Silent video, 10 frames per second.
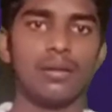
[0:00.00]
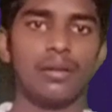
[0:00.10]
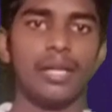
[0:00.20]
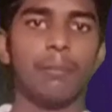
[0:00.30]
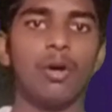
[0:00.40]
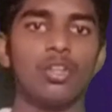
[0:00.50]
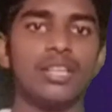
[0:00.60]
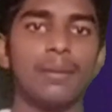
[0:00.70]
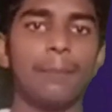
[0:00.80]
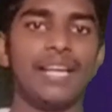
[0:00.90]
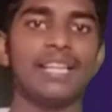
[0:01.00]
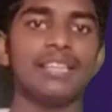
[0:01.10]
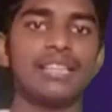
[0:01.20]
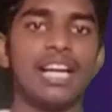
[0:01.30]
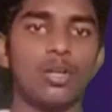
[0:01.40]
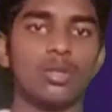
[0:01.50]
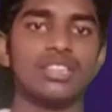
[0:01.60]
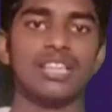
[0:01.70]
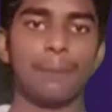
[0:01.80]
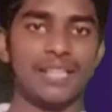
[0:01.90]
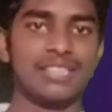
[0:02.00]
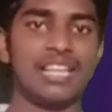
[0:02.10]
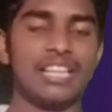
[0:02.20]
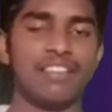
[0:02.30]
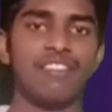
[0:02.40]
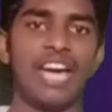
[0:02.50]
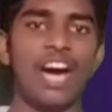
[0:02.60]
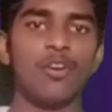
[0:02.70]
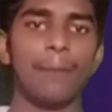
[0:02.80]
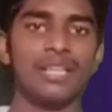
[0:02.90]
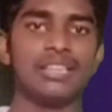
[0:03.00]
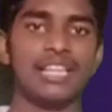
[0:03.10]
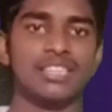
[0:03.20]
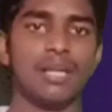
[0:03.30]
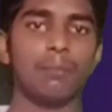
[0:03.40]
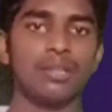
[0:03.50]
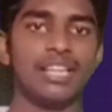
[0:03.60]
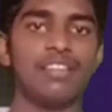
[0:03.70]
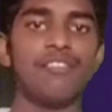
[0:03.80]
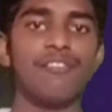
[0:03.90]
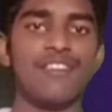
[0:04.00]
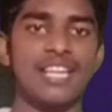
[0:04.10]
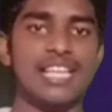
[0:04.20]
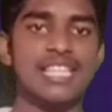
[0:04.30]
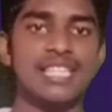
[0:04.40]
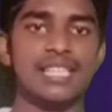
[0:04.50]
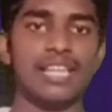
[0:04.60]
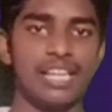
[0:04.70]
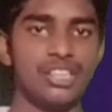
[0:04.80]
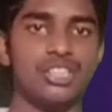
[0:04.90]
About the brain controls the personality, we have a best example that Phineas Gage.